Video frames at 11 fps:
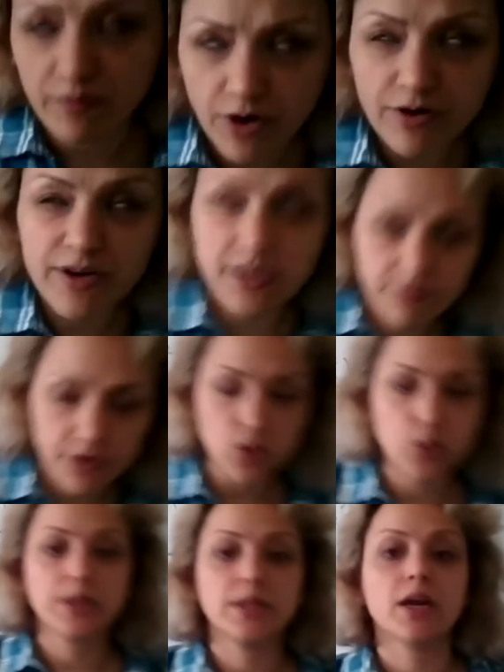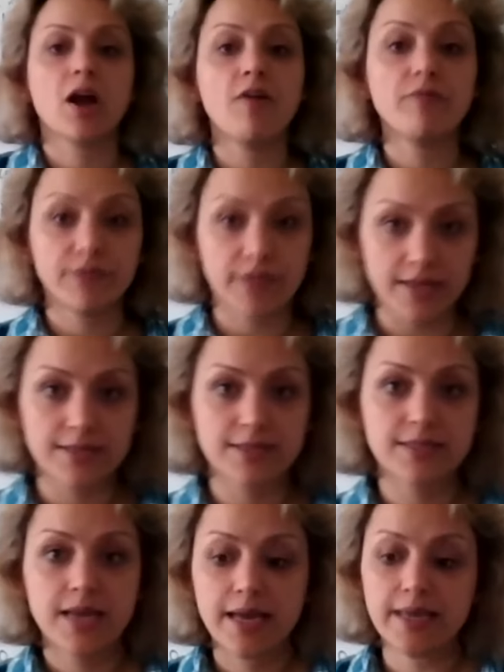are reviewing the confidence
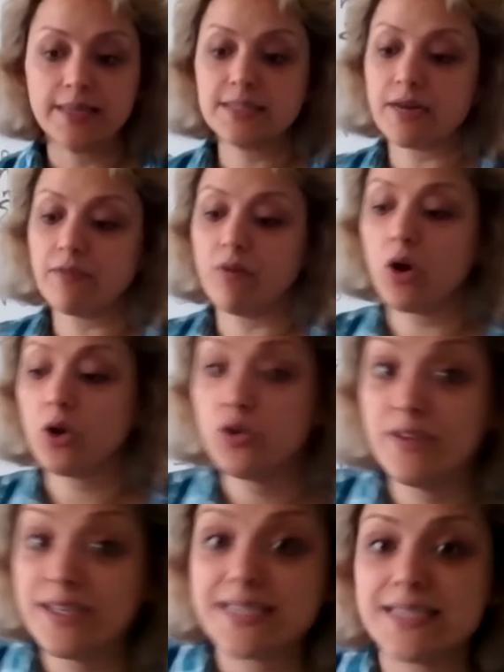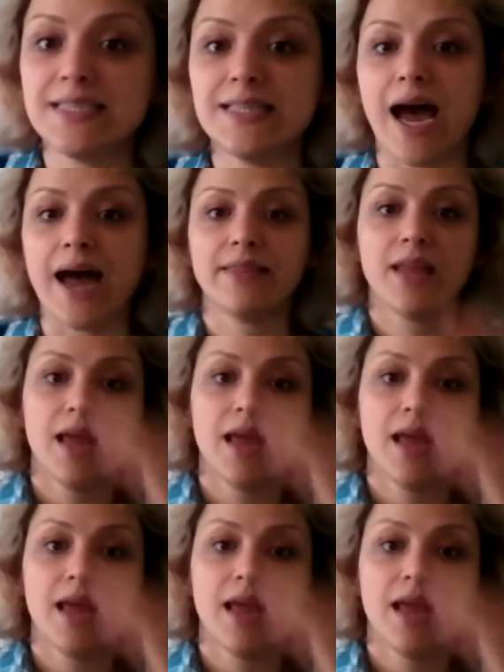interval, you will see that.